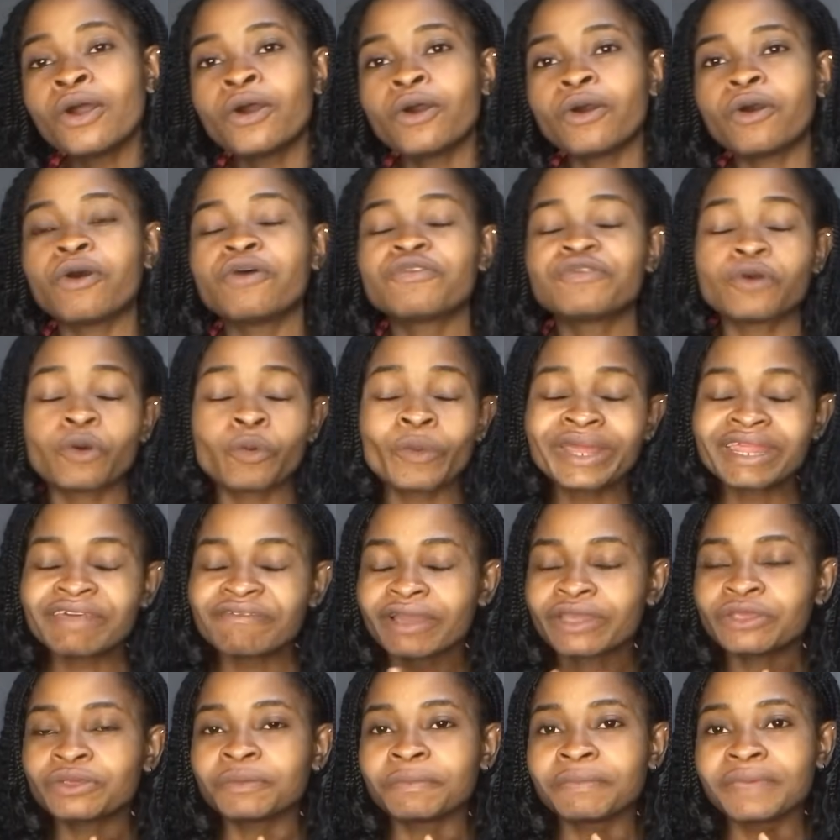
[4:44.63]
or for
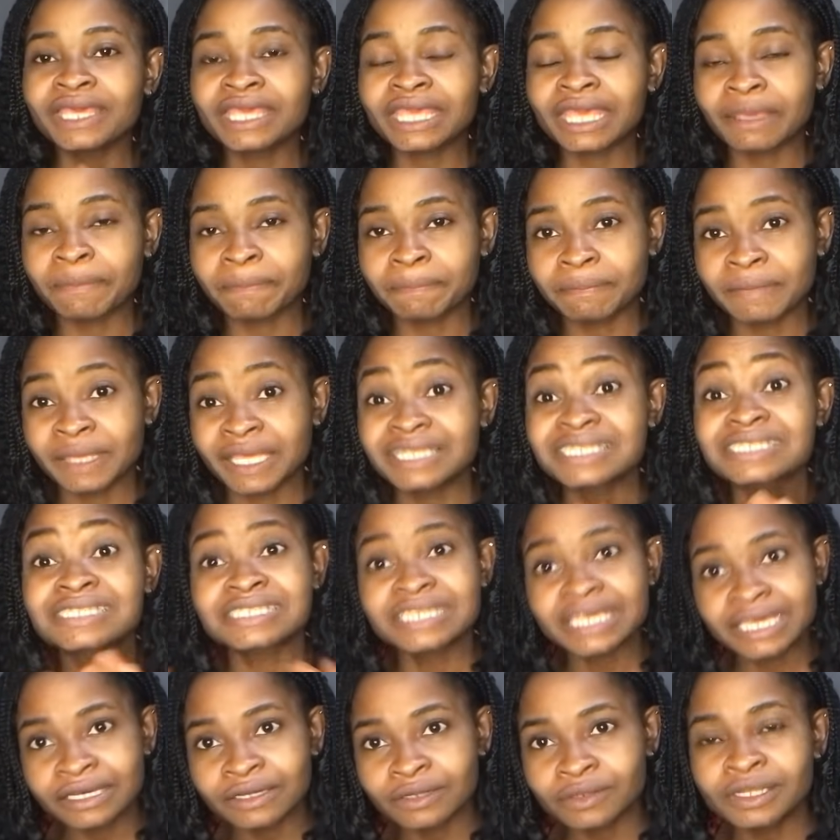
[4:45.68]
whenever you make a
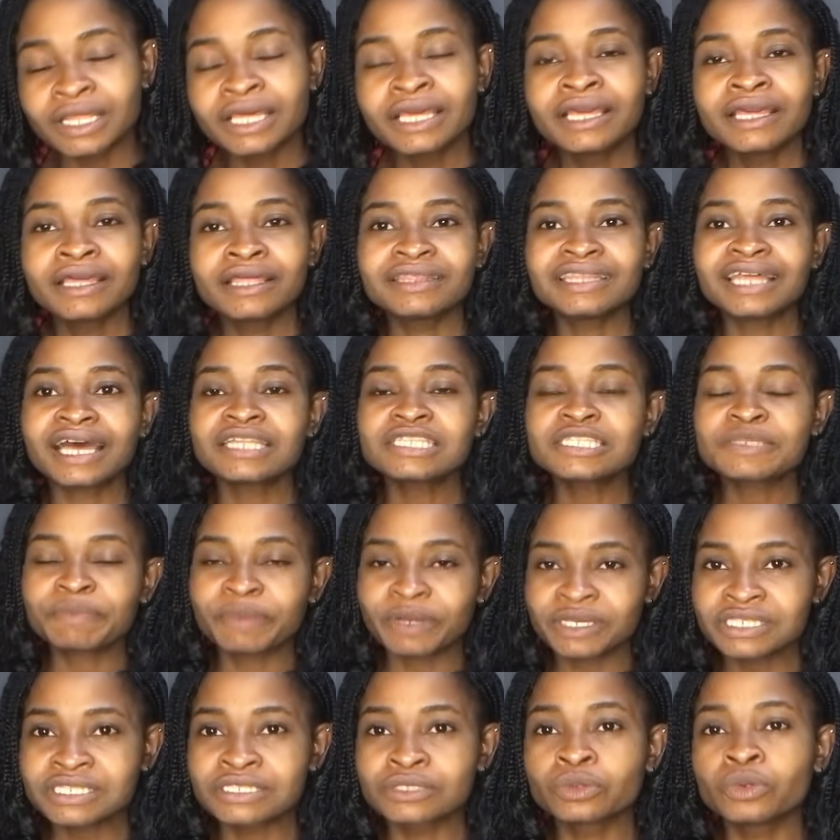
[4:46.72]
sale, that
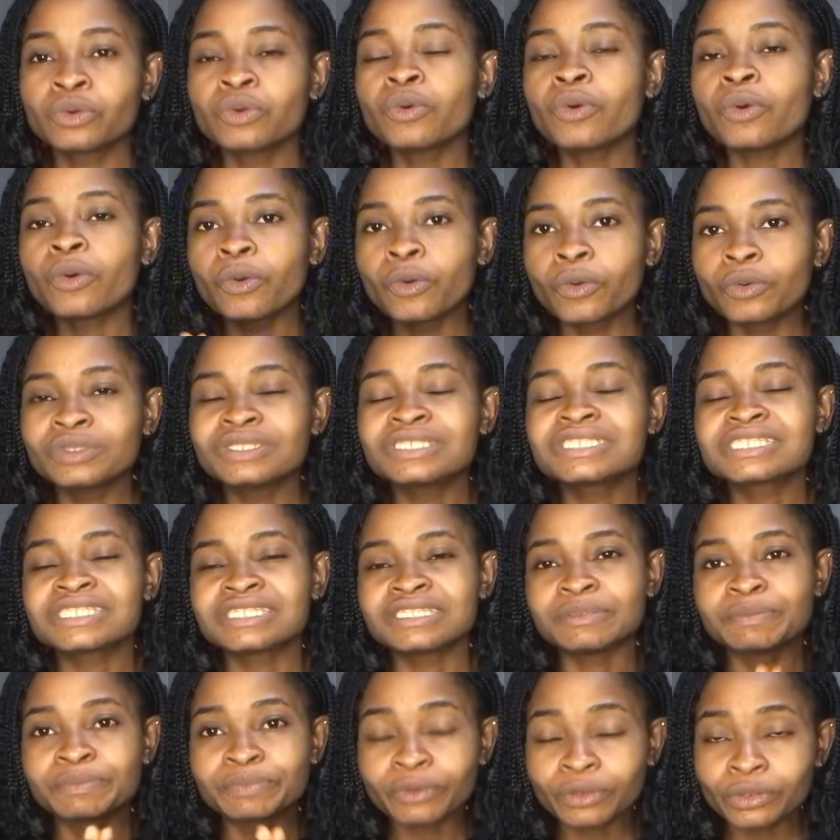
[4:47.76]
person who owns
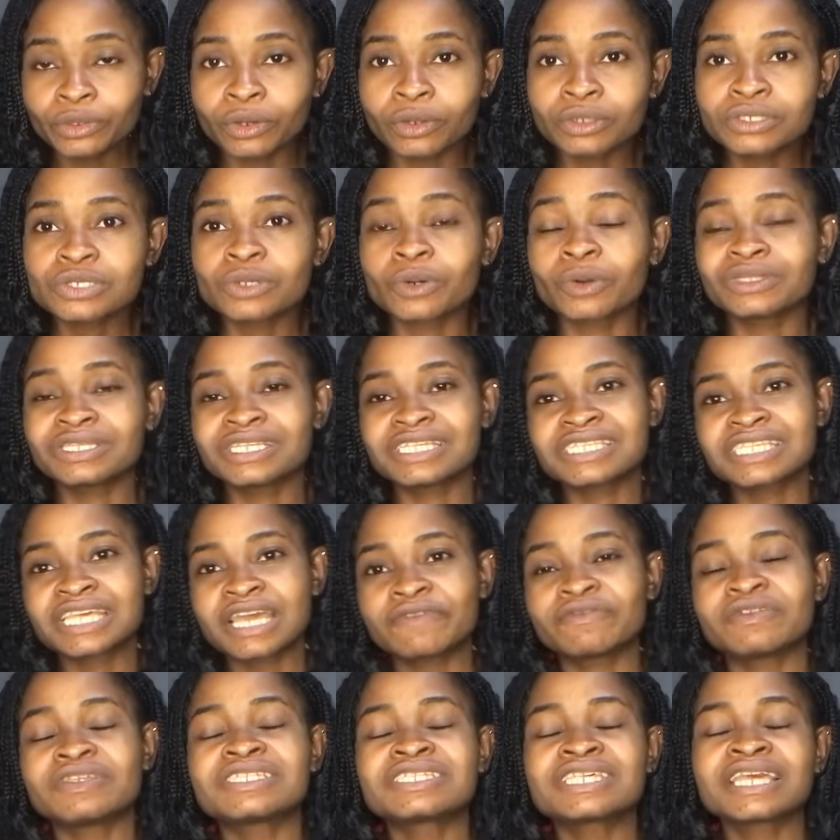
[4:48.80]
the product or the
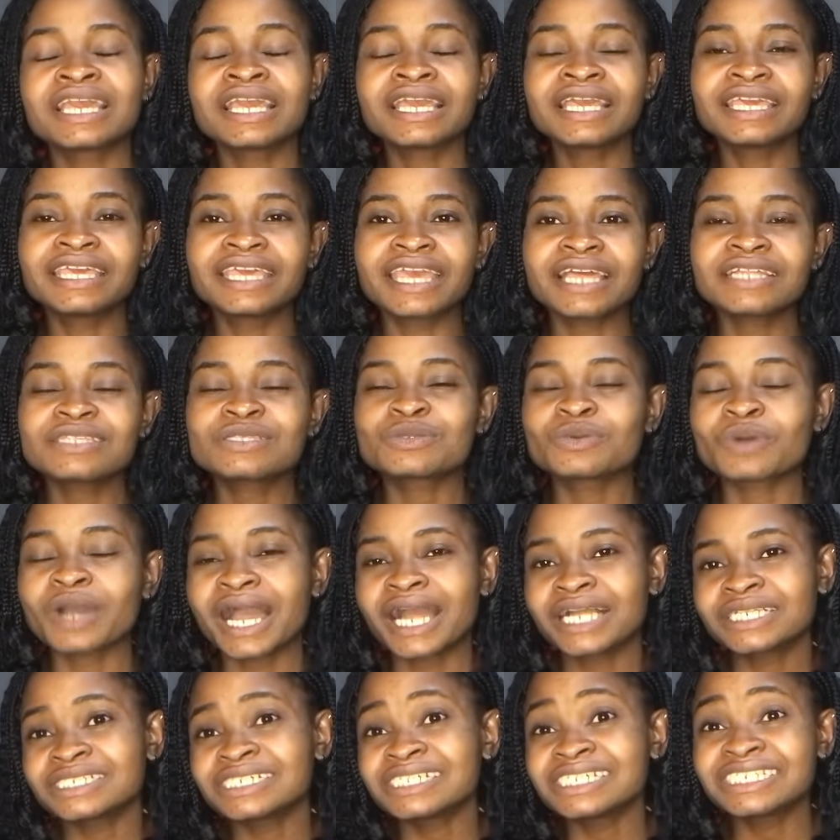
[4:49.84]
service gets to
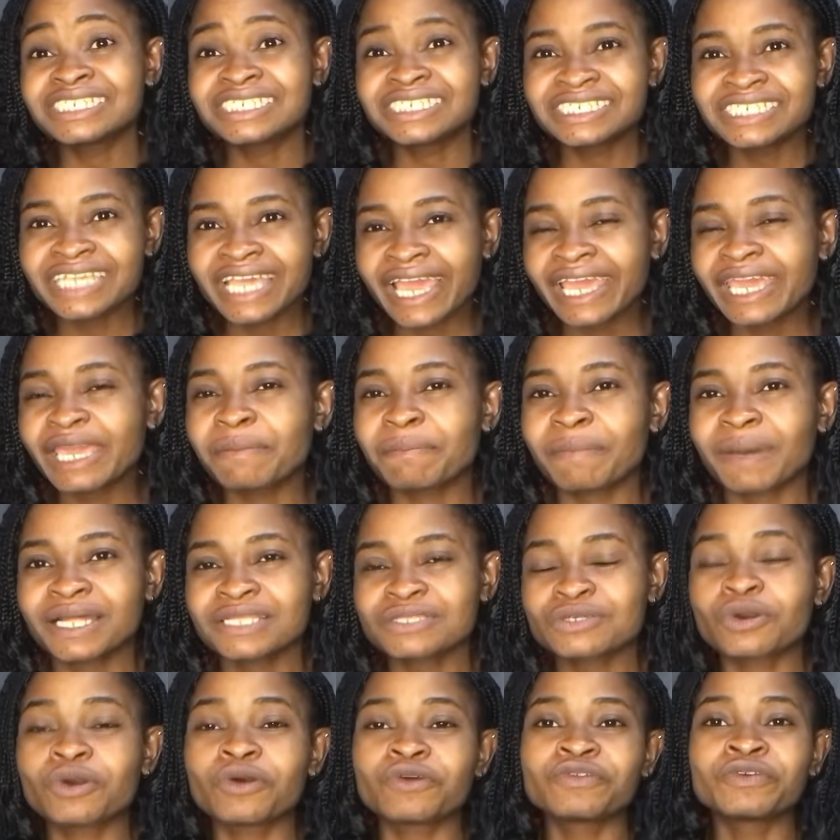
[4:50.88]
actually share a
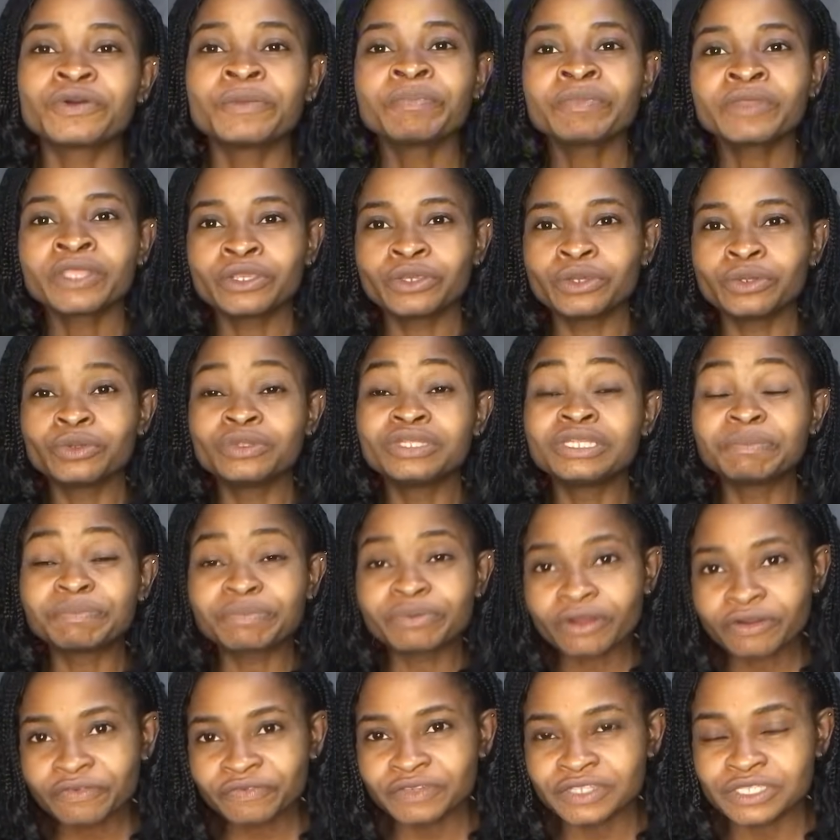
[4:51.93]
part of, you know, the
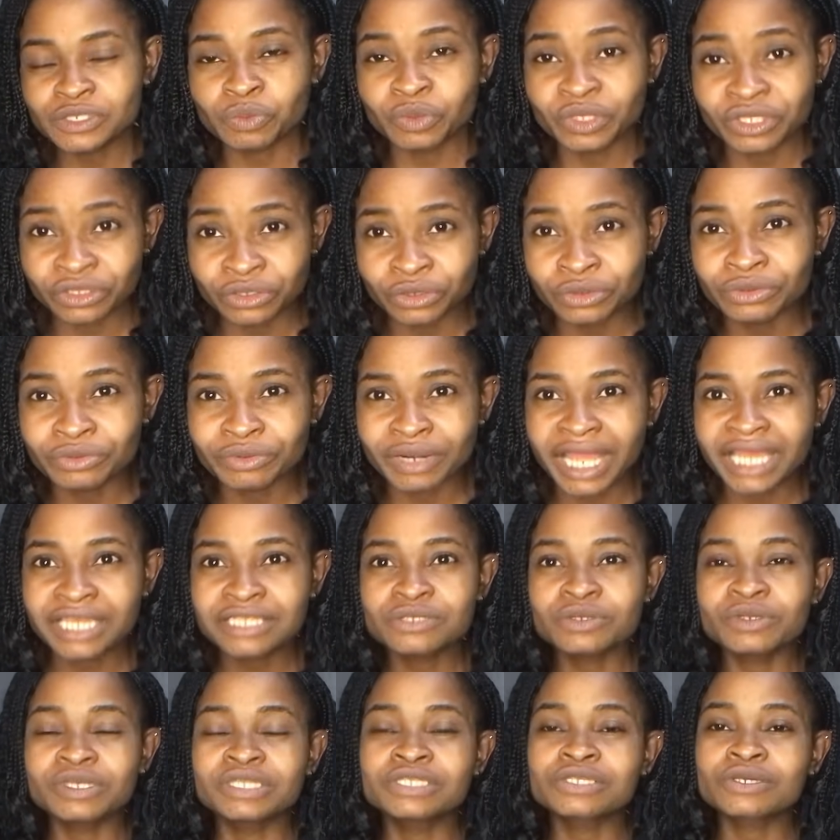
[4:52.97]
profits with you, right?
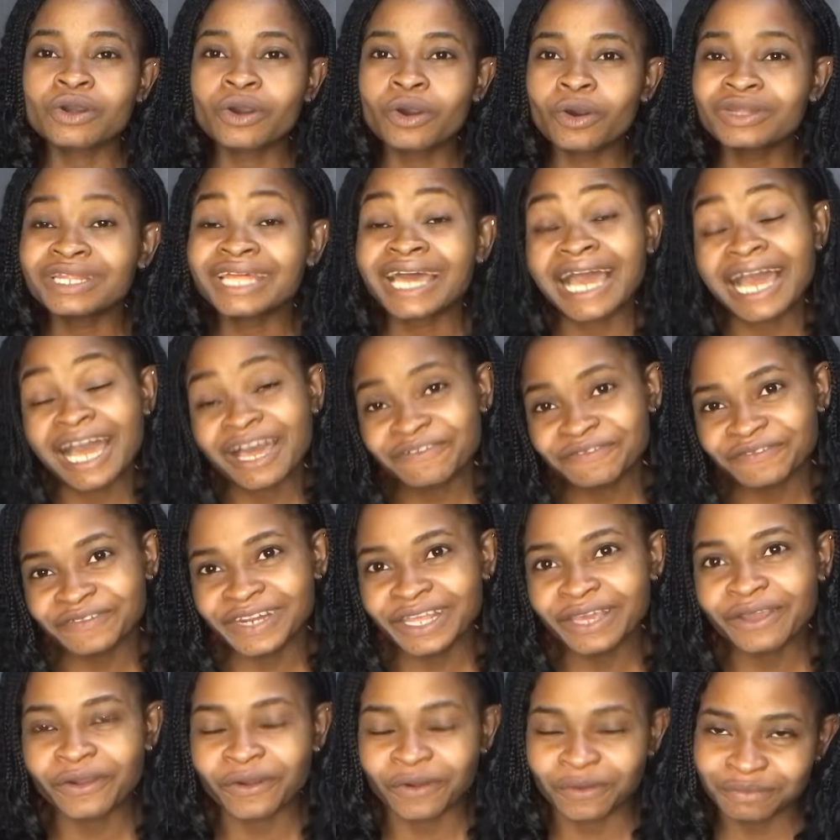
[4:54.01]
So it's called
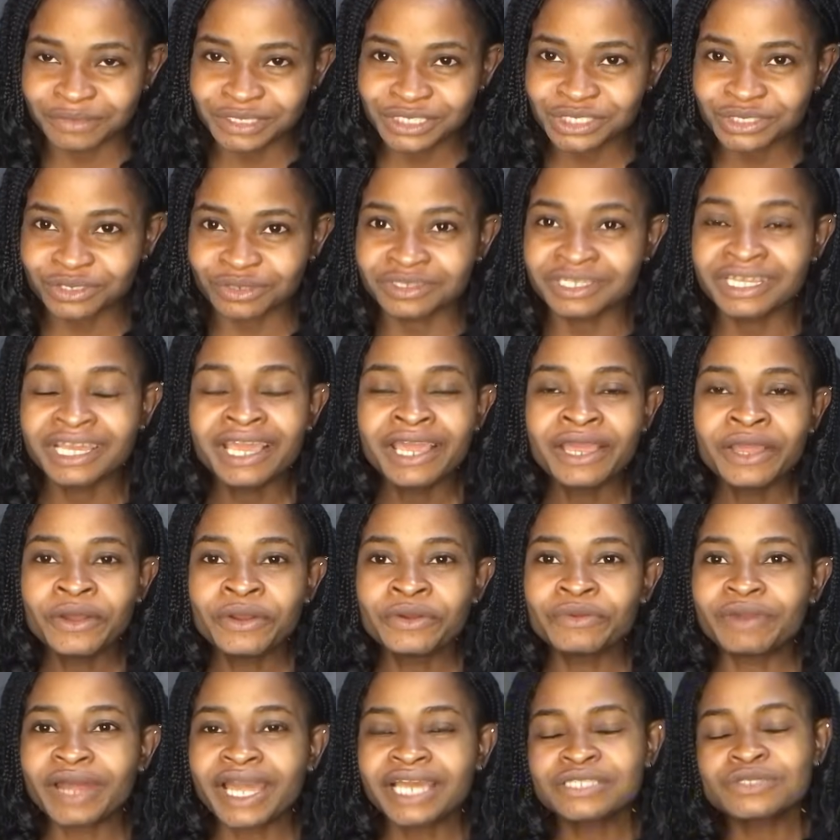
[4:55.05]
affiliate commission,
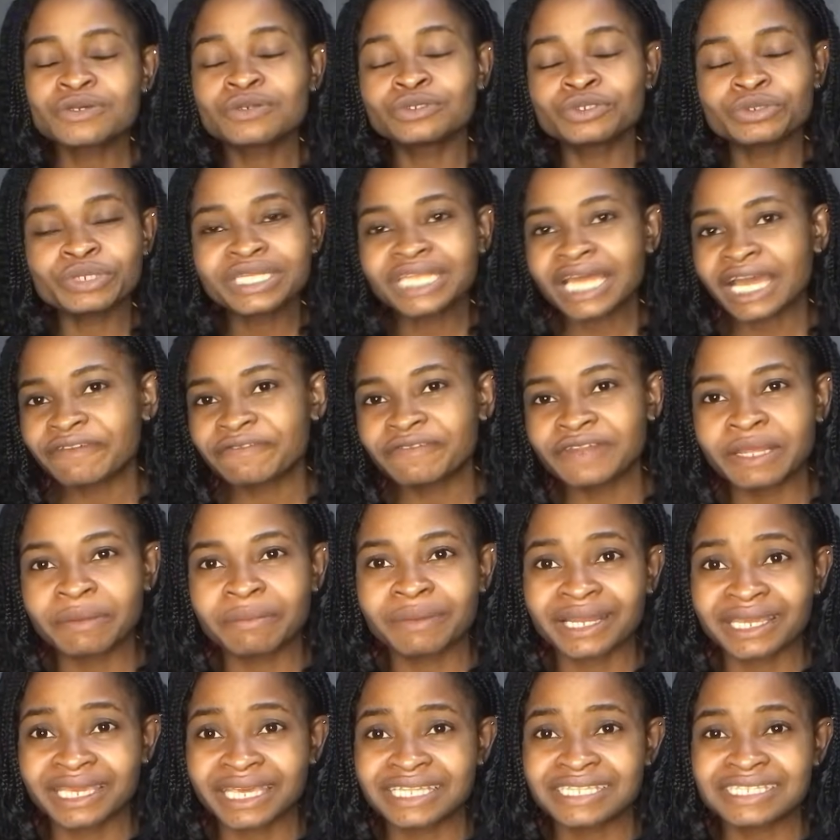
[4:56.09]
right? So doing affiliate
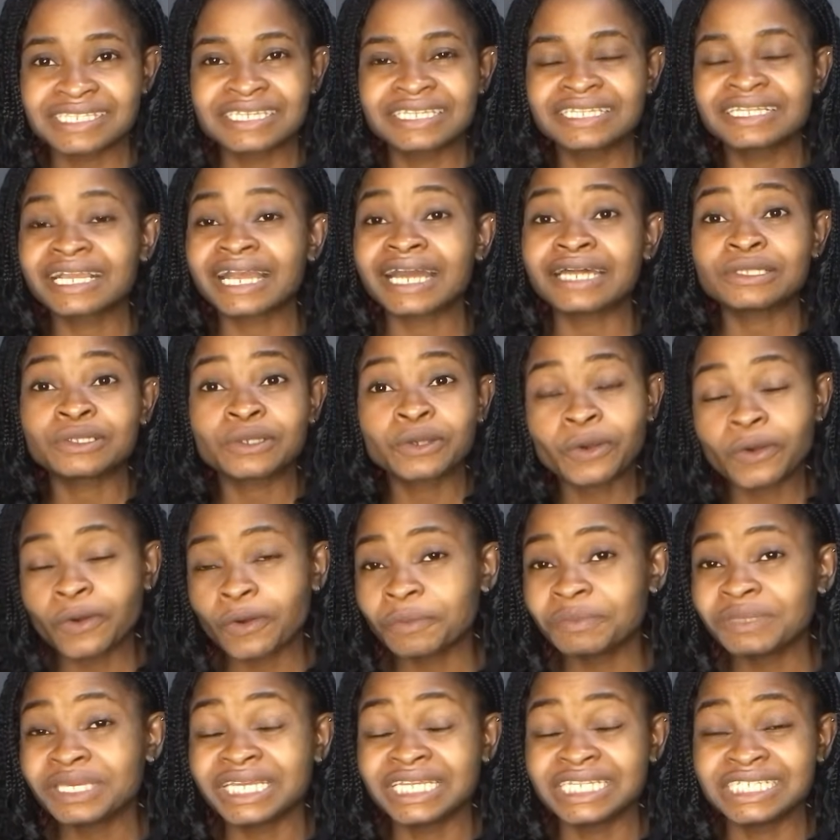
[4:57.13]
marketing can
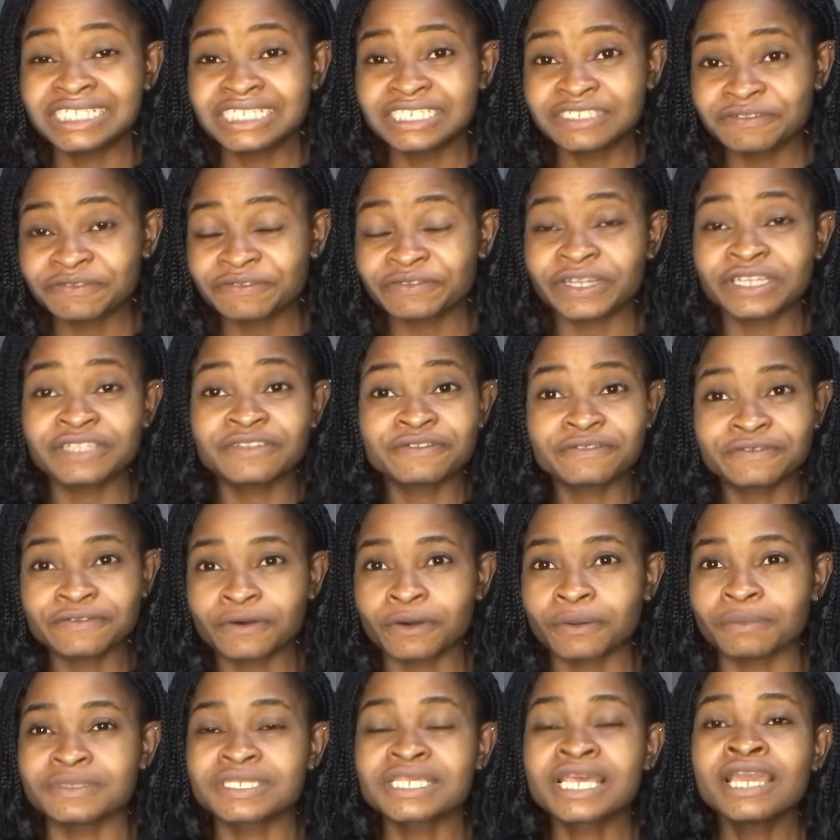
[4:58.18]
come in different
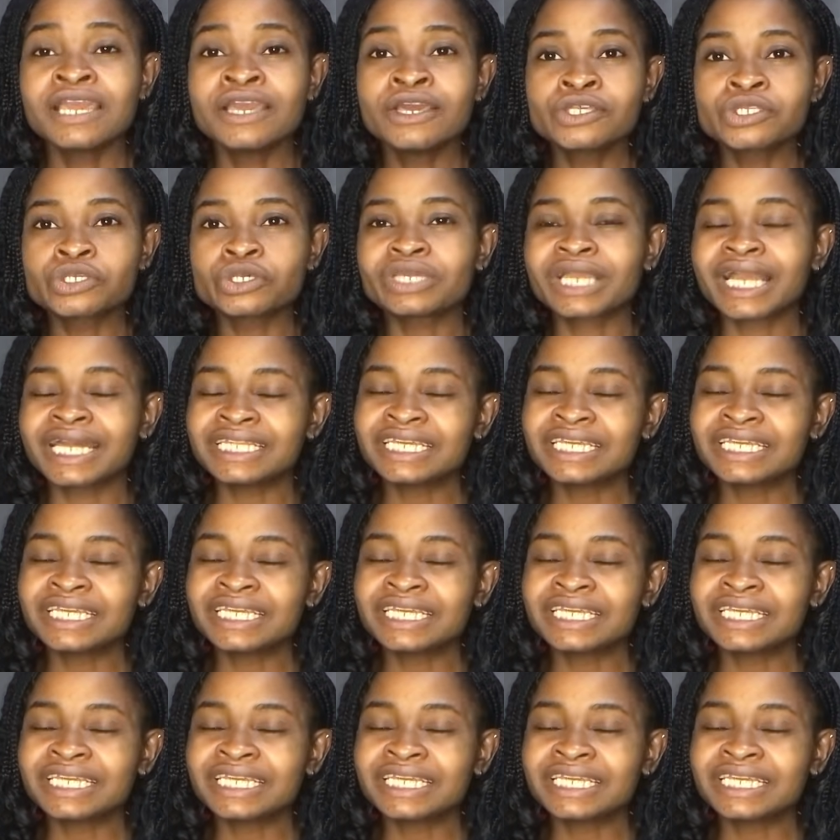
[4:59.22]
forms. So you can